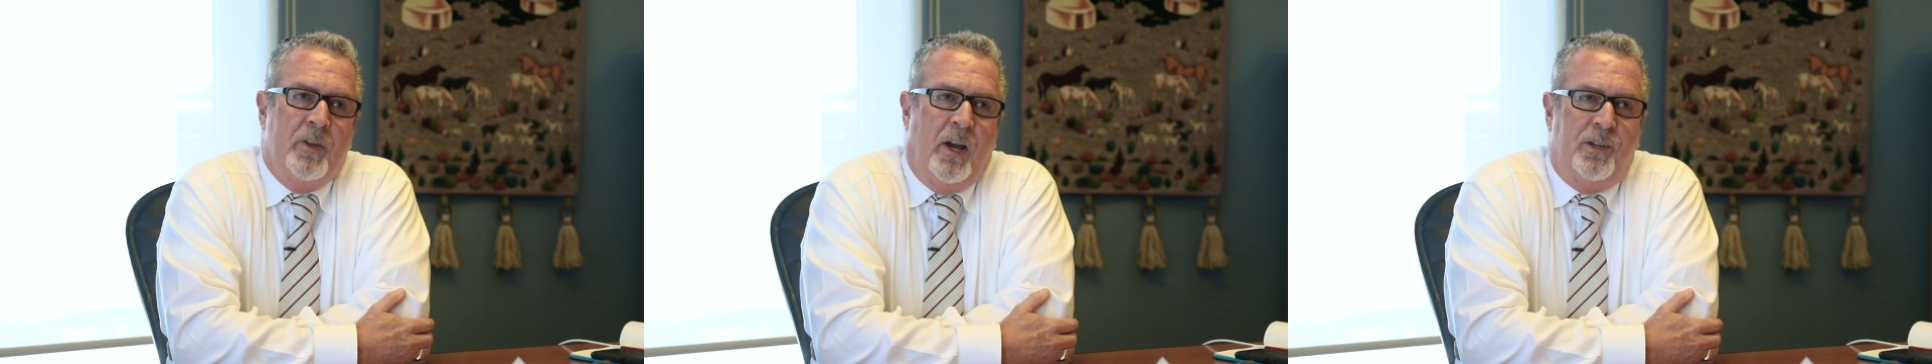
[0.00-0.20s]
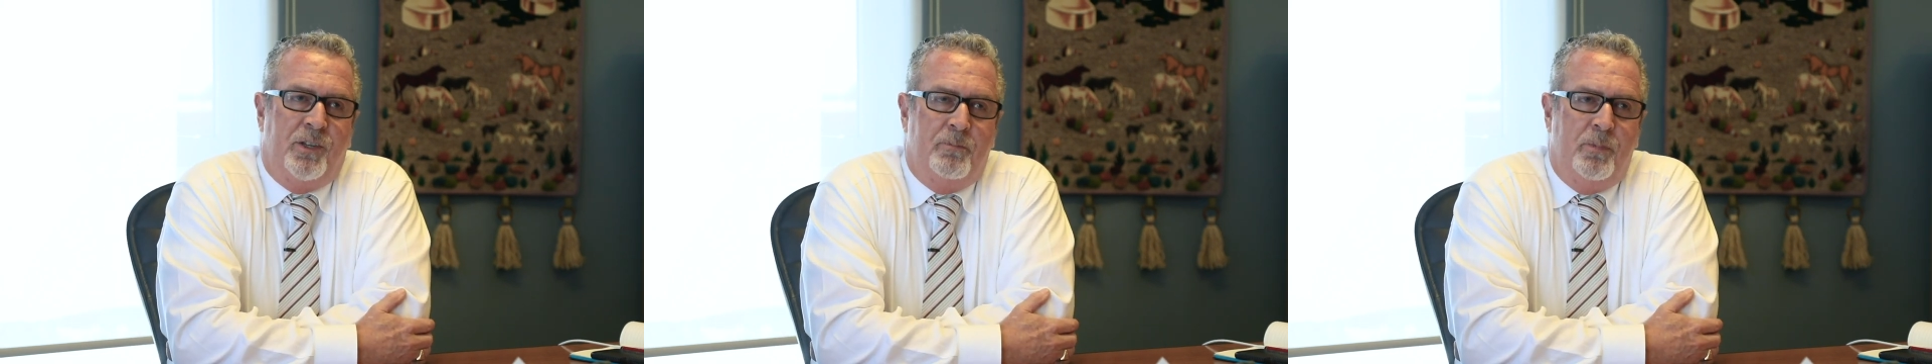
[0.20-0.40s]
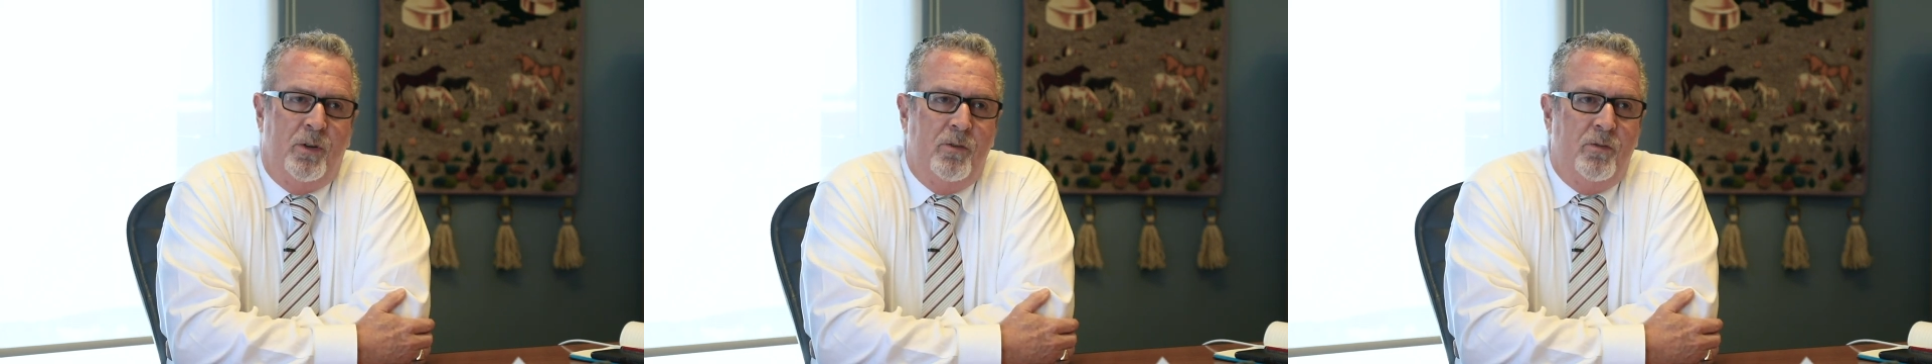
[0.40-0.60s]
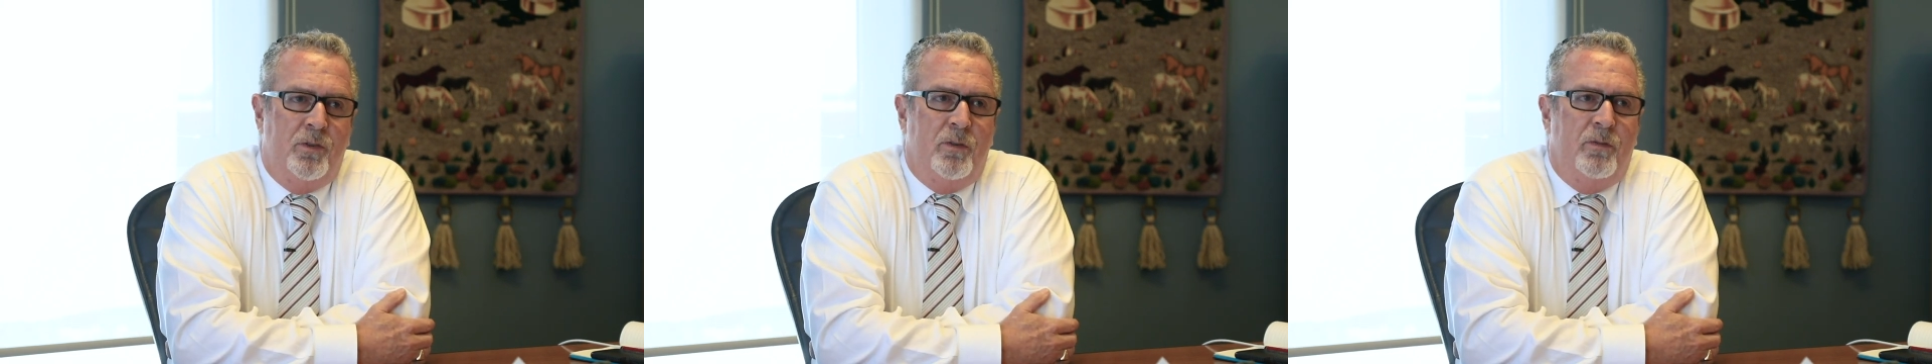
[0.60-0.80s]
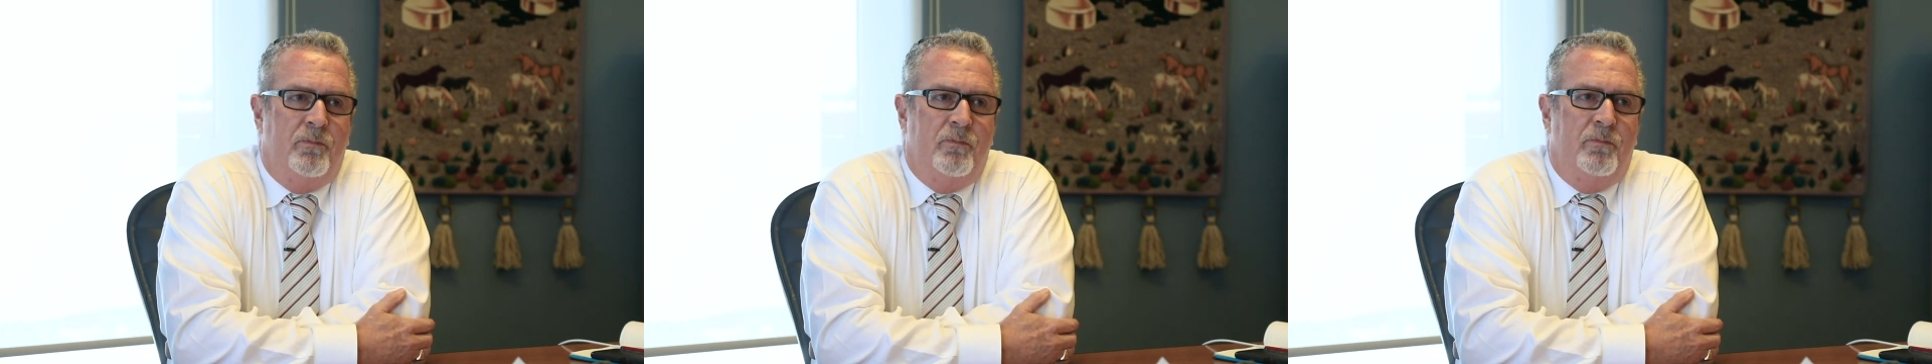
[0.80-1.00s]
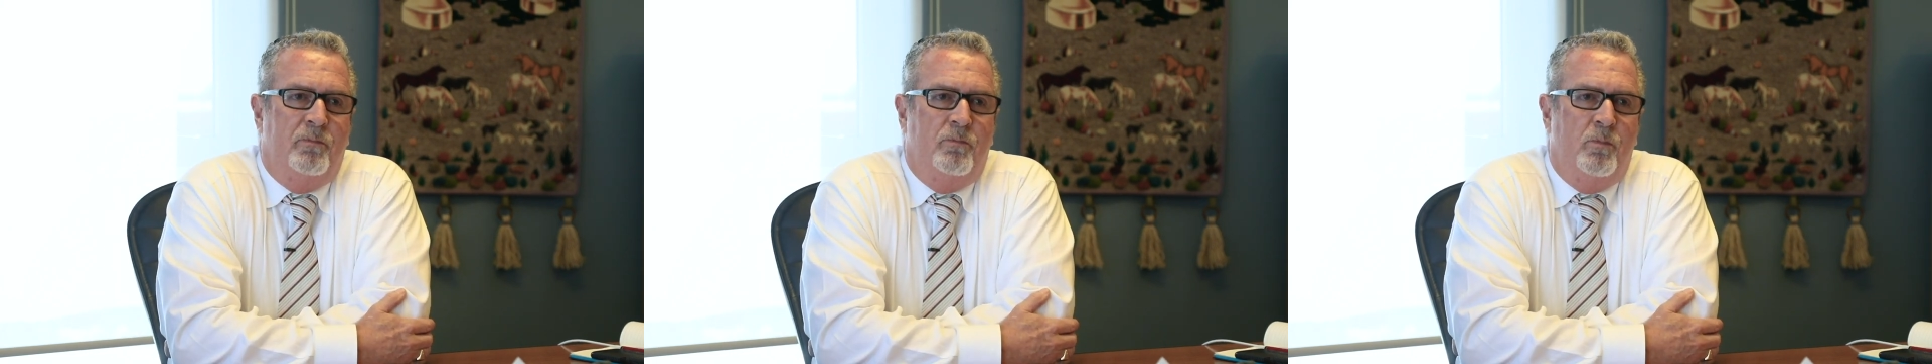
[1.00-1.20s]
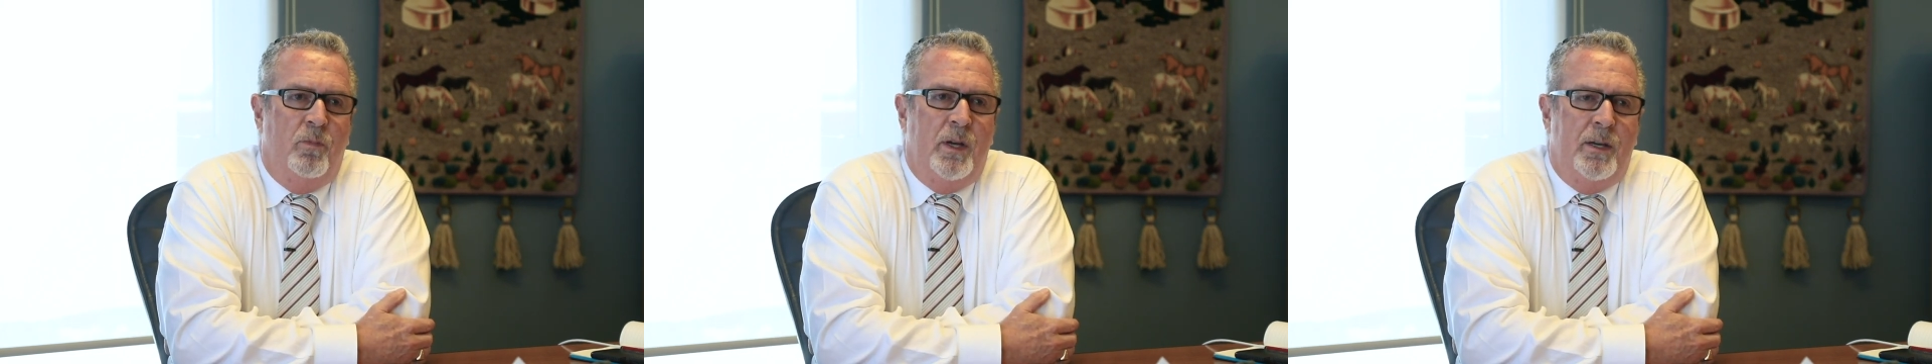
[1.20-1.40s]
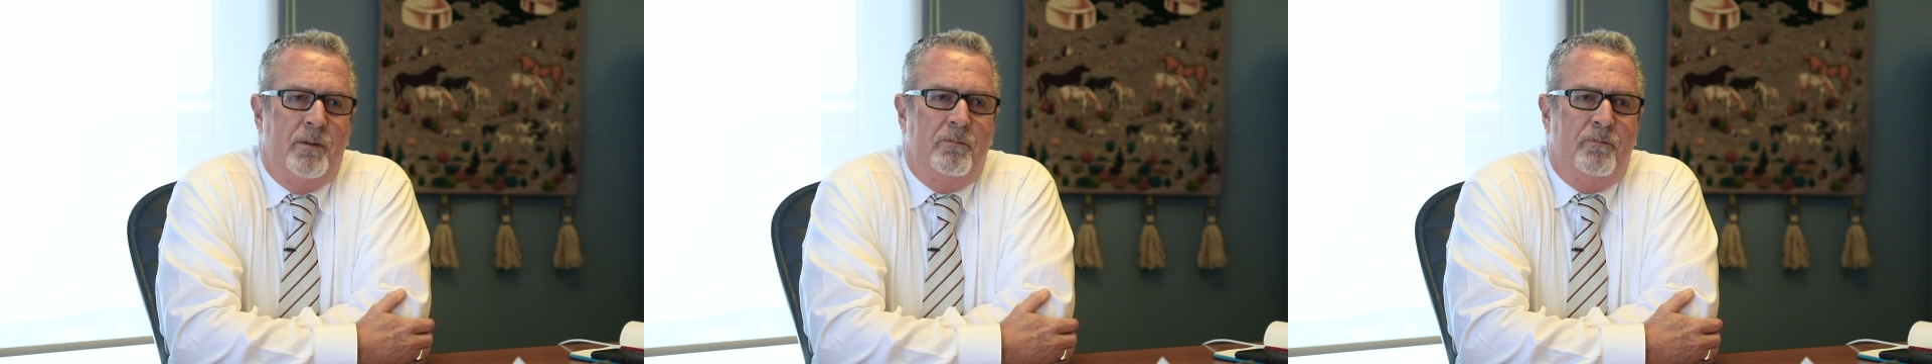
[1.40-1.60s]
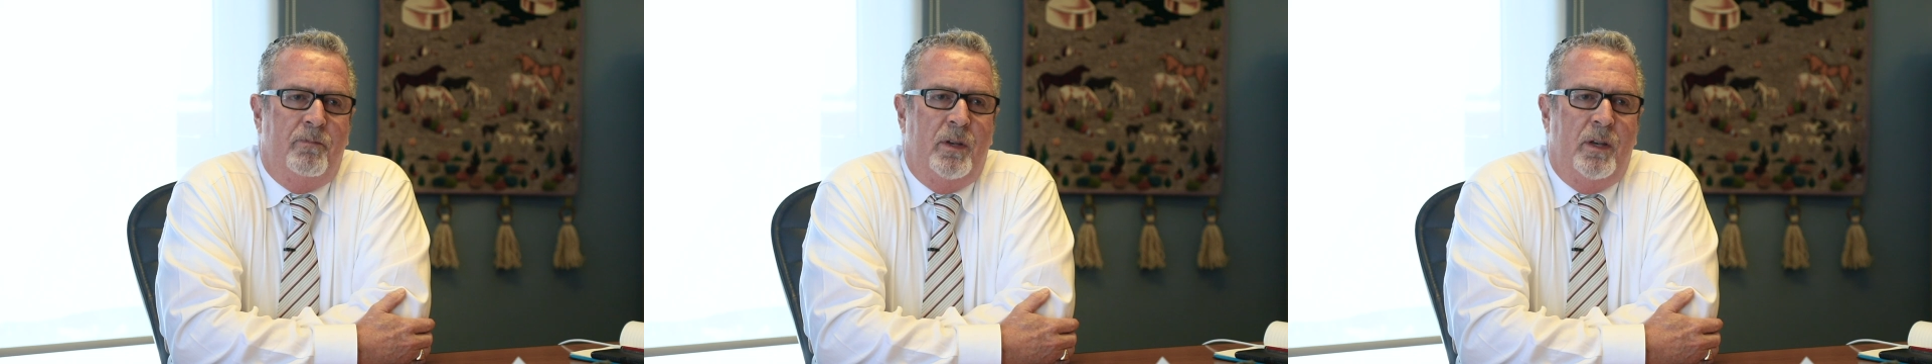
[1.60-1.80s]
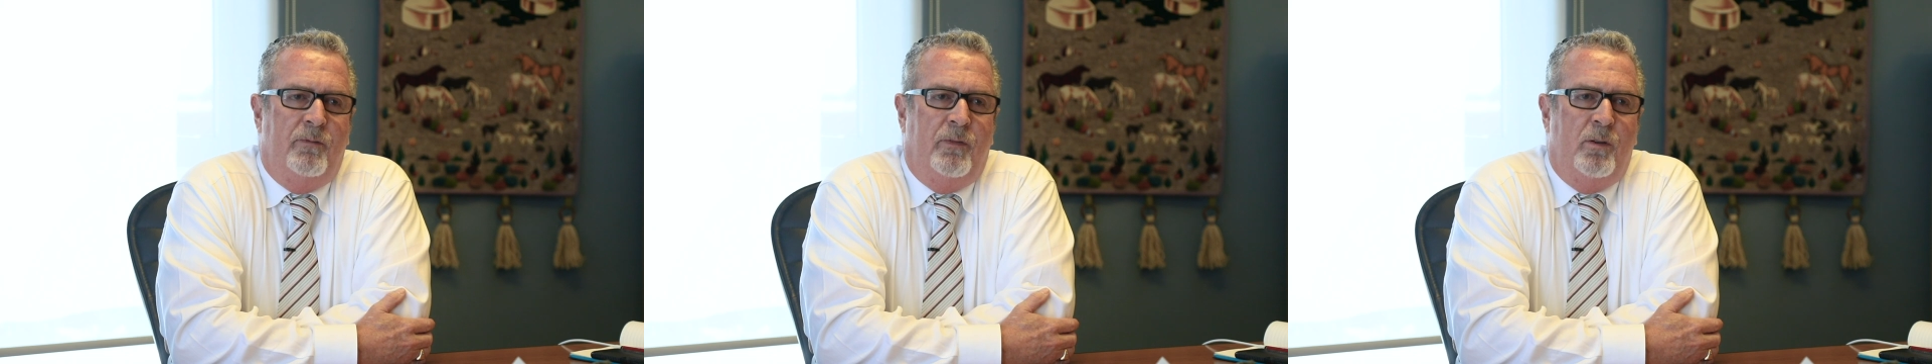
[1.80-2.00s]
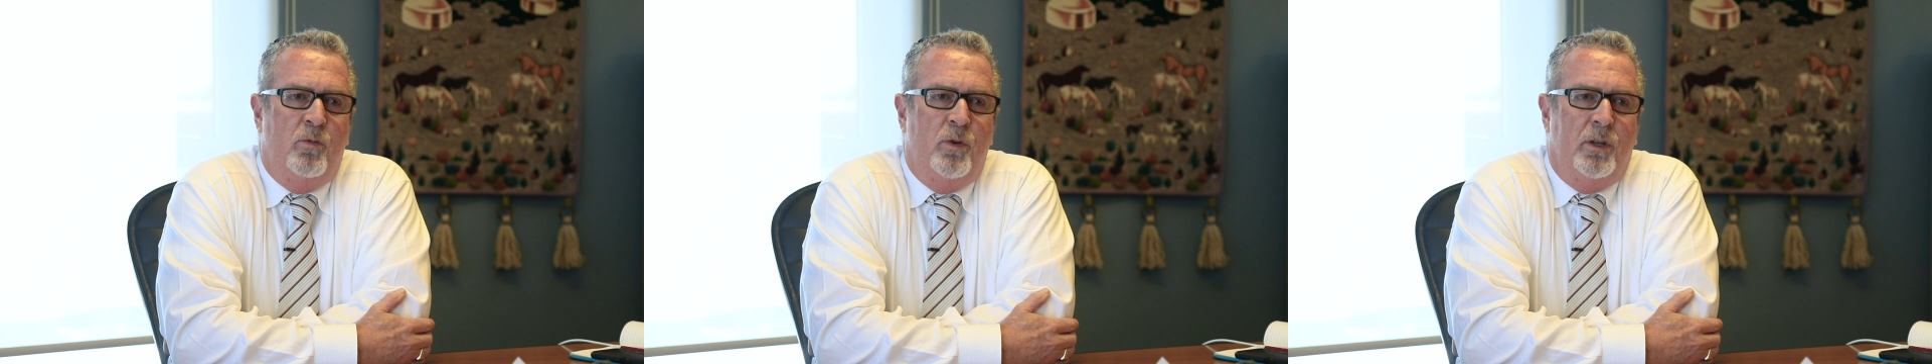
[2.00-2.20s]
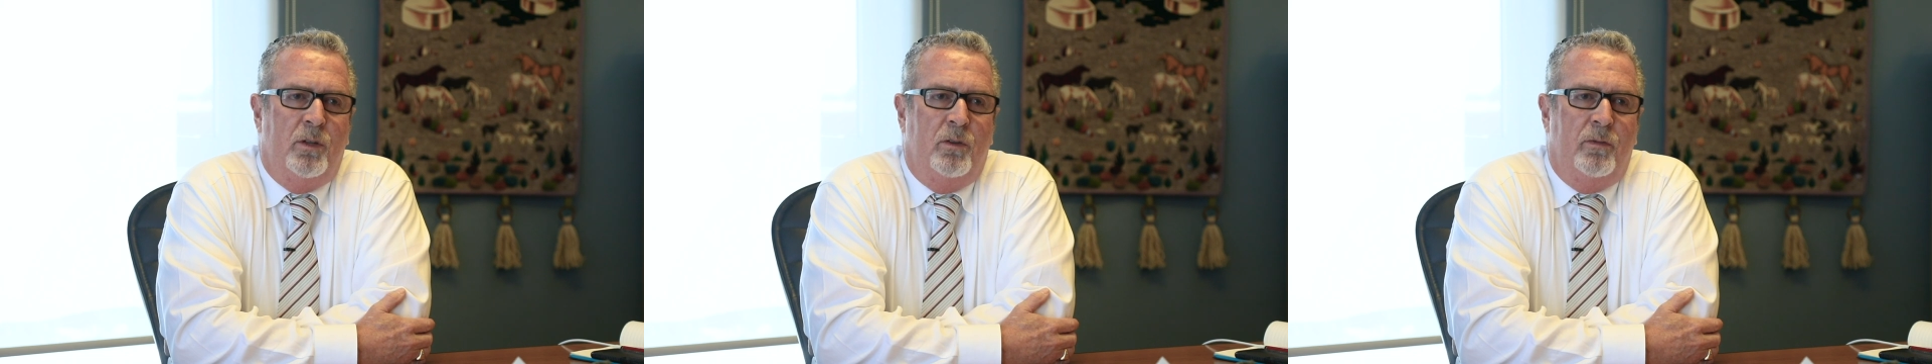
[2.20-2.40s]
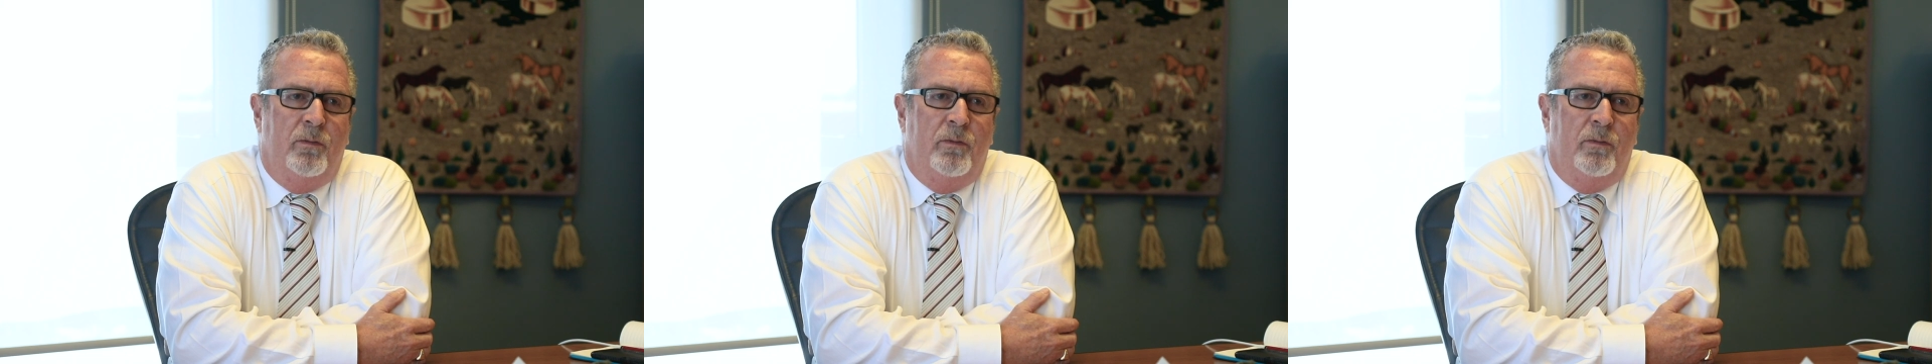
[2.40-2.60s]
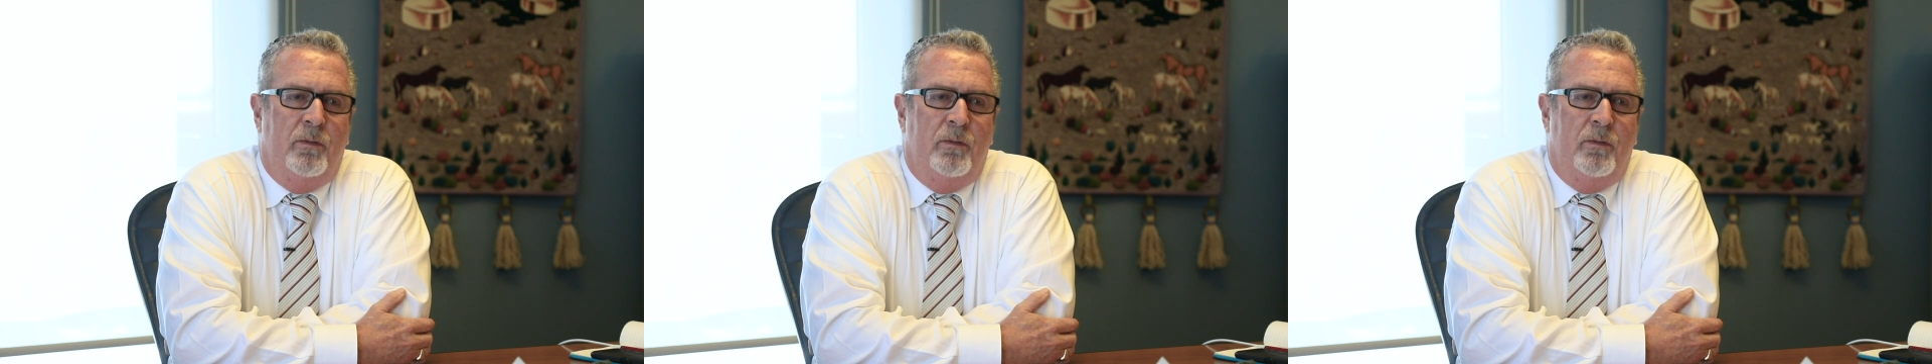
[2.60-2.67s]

I suppose when, if I were to